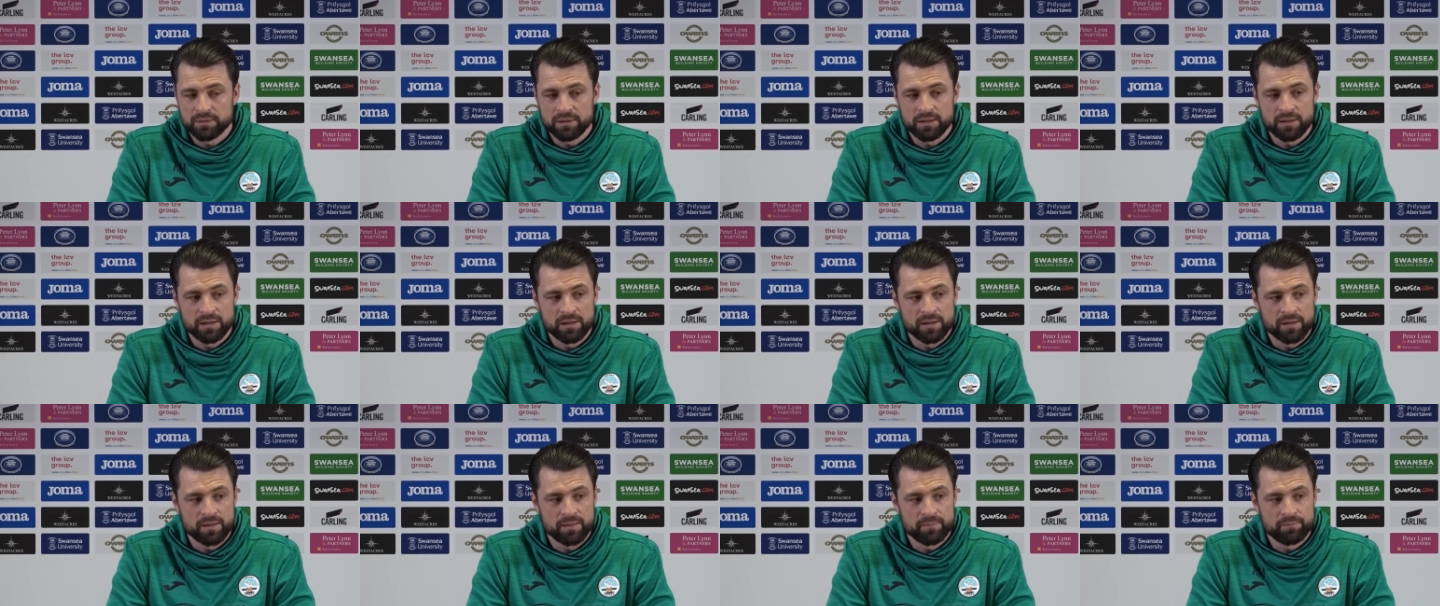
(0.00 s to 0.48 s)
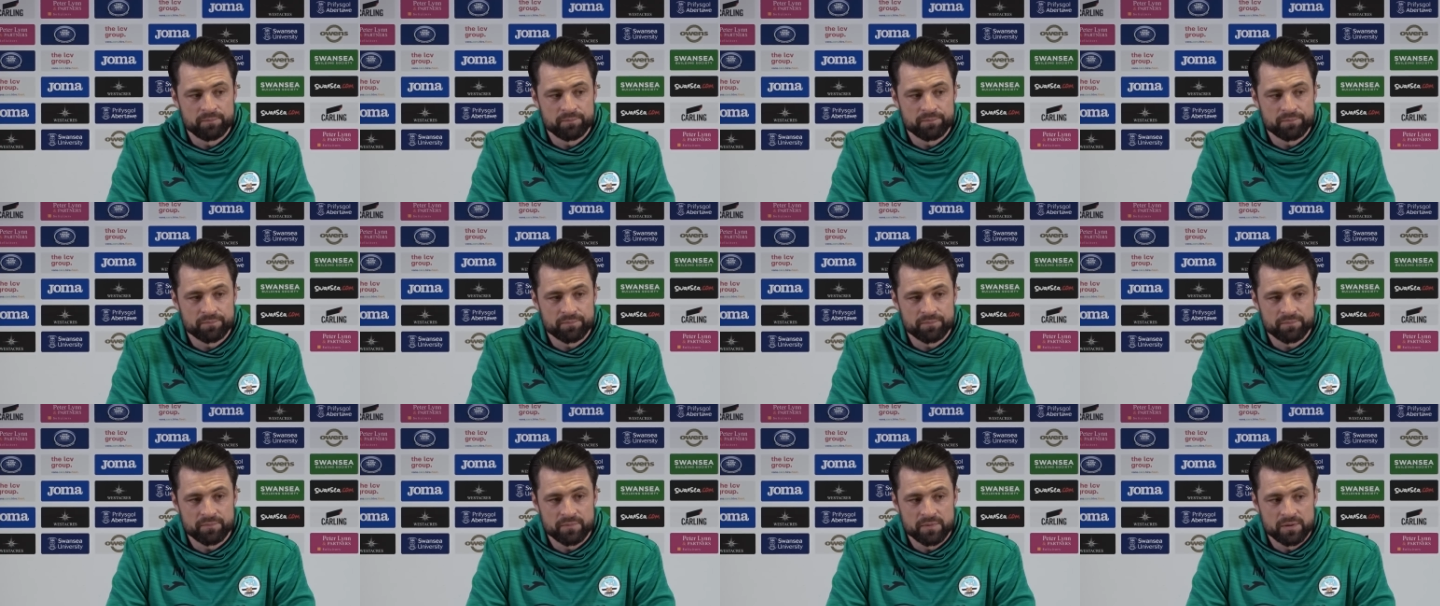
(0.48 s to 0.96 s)
Um,
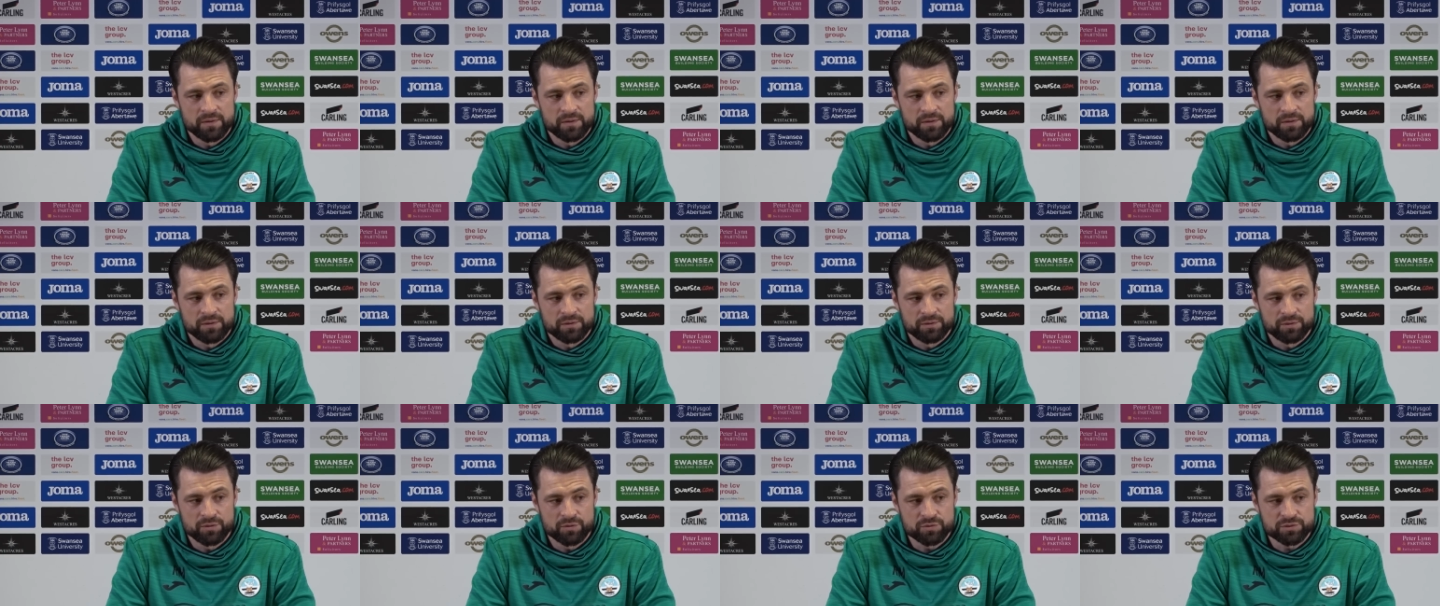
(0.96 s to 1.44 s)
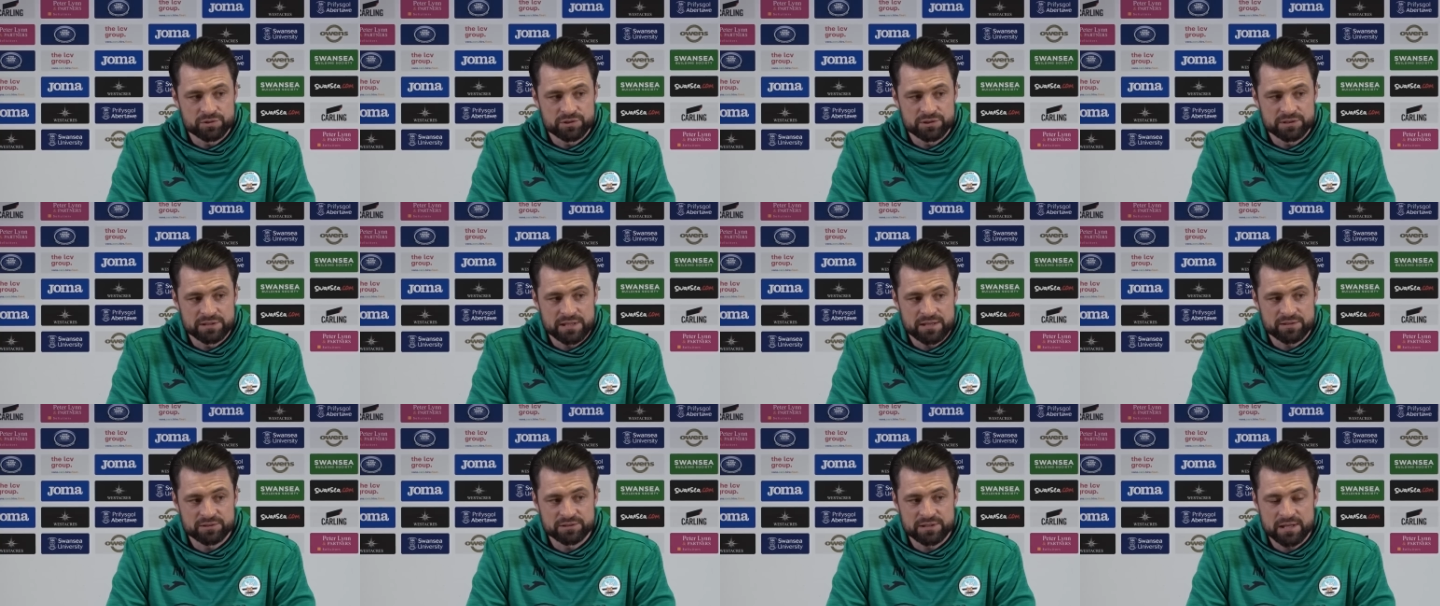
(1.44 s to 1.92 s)
Norks is
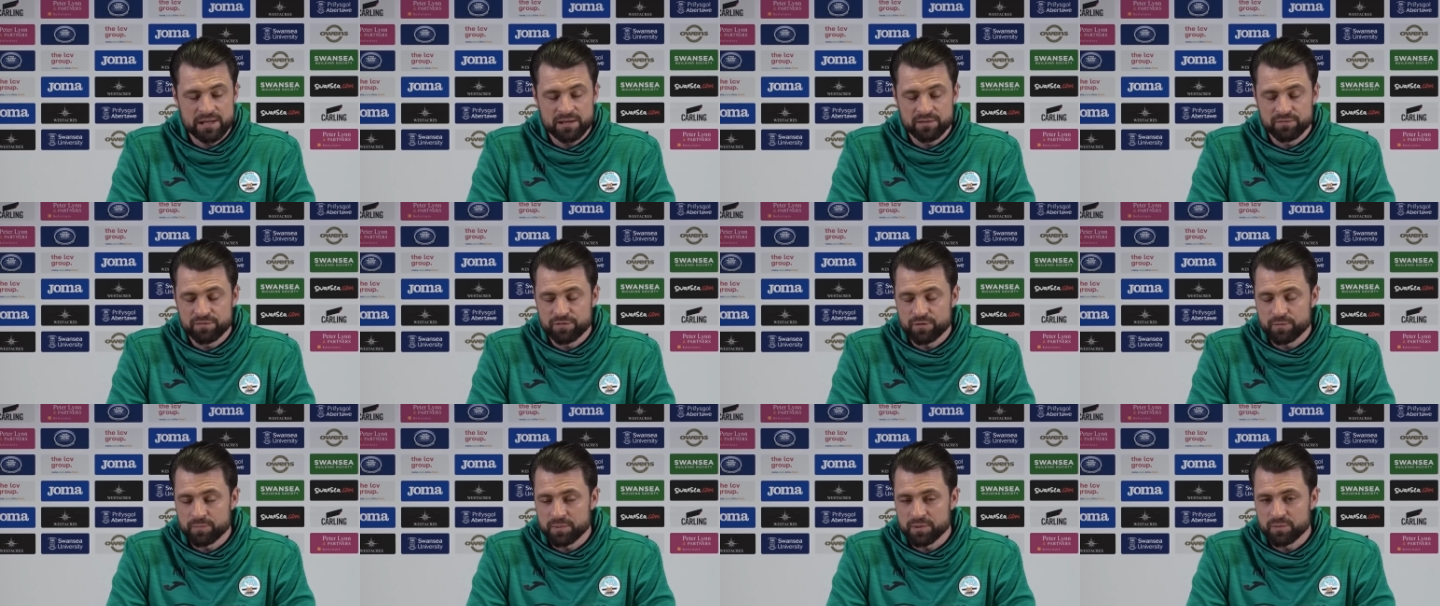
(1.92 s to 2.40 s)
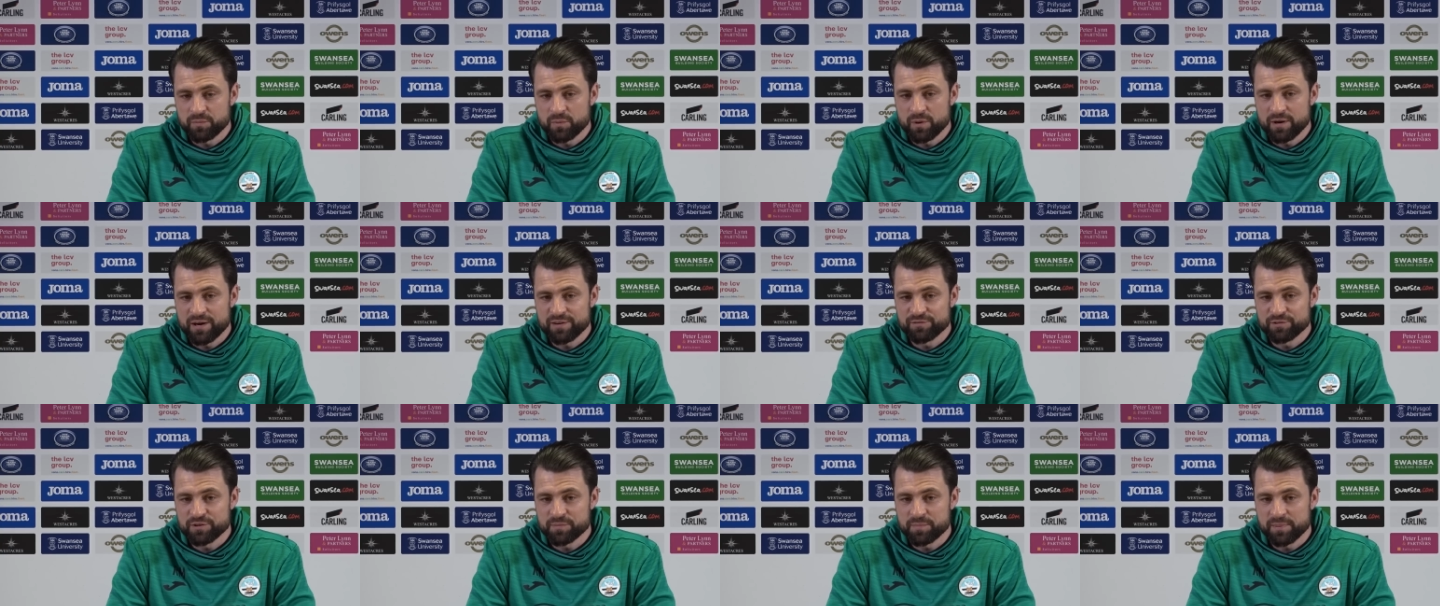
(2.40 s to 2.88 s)
an outstanding footballer
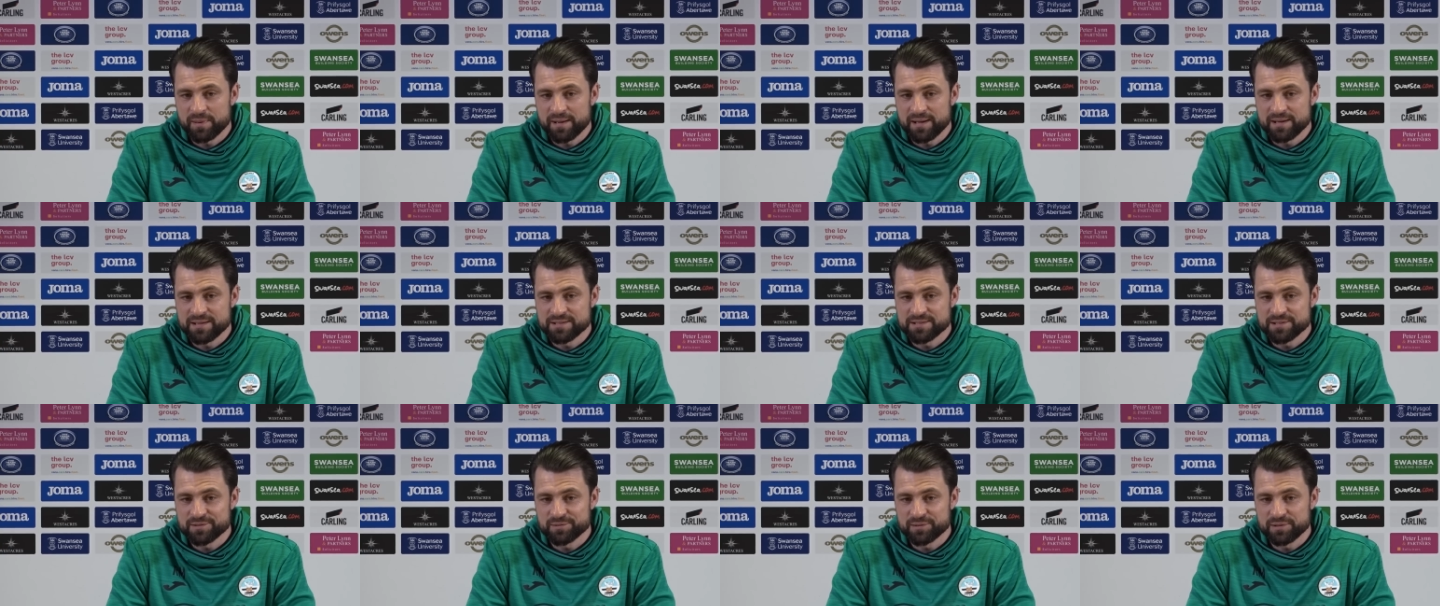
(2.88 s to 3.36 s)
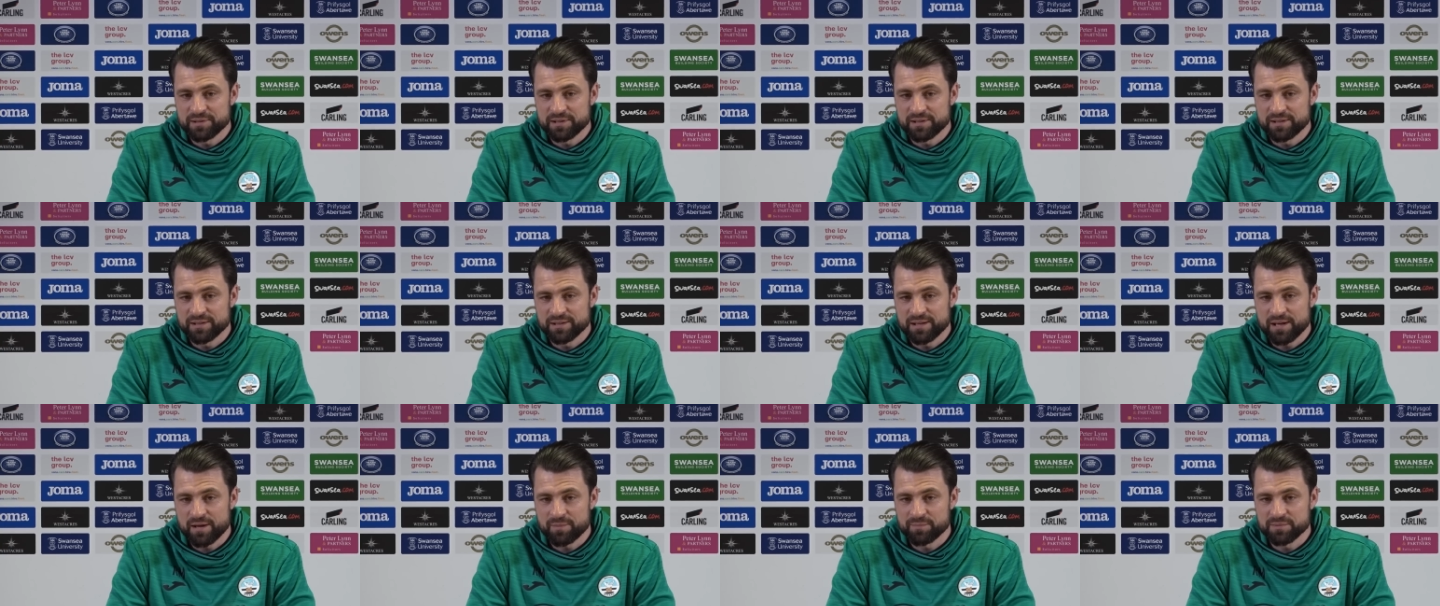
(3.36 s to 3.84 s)
wherever he plays. He, he
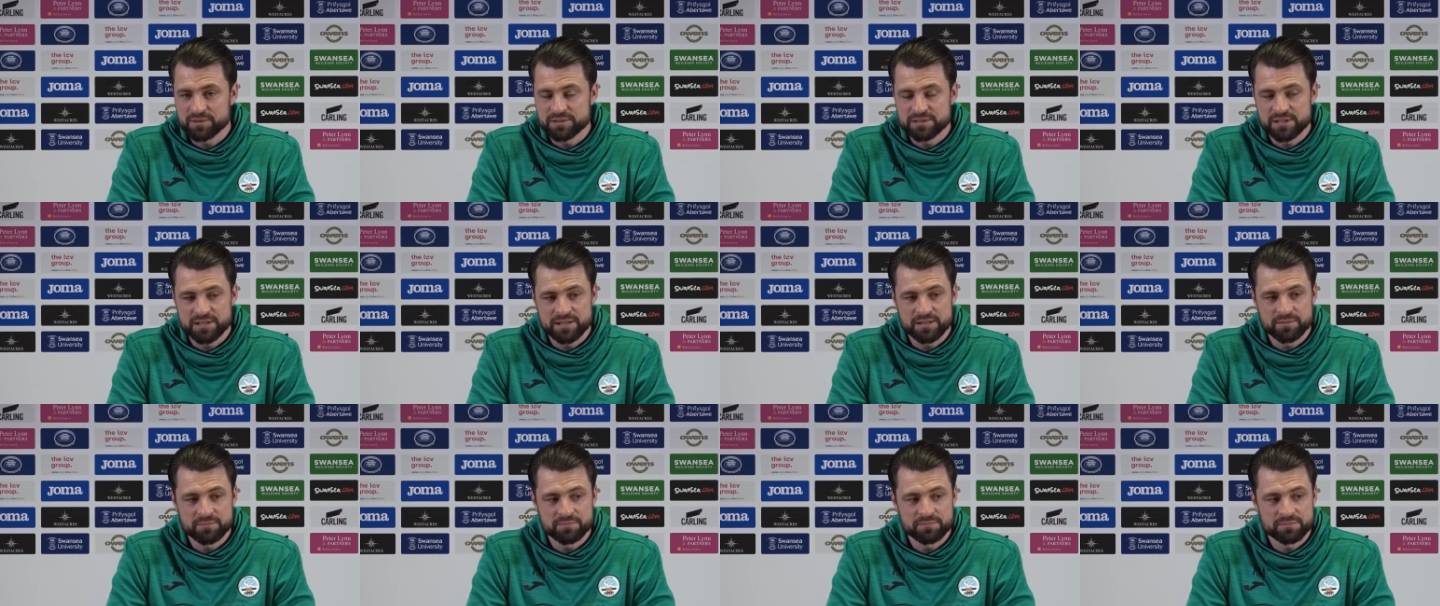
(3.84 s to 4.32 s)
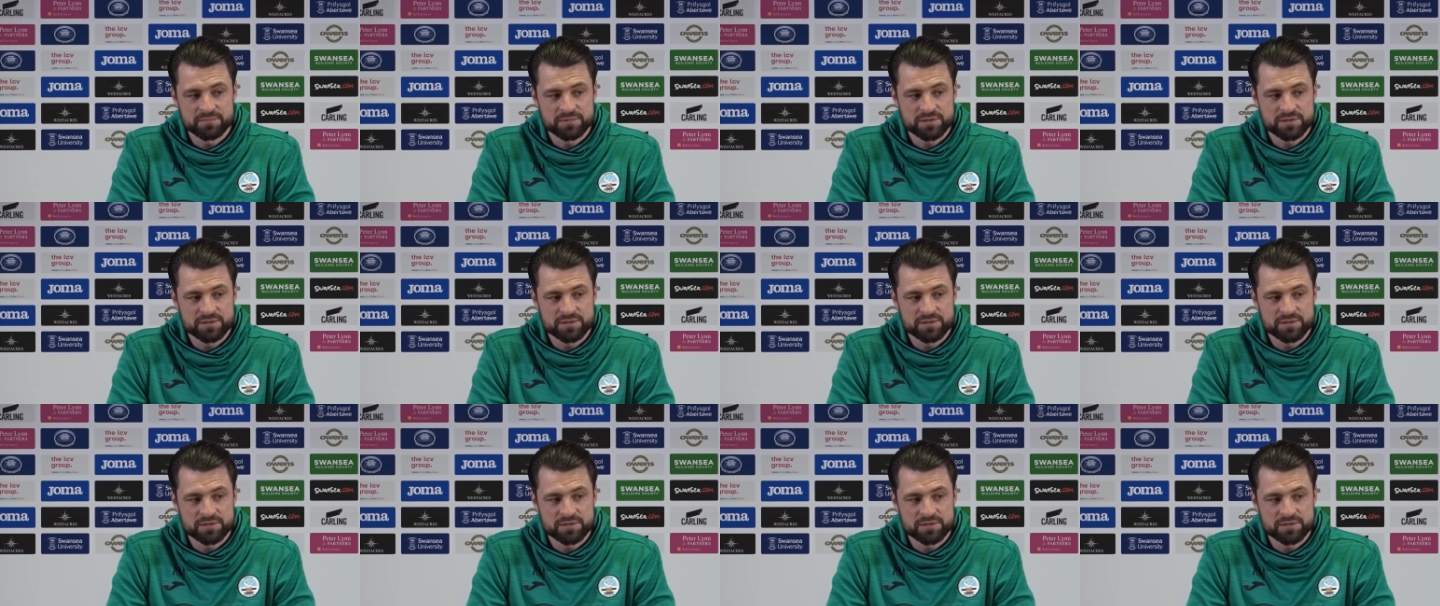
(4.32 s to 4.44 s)
can help the team.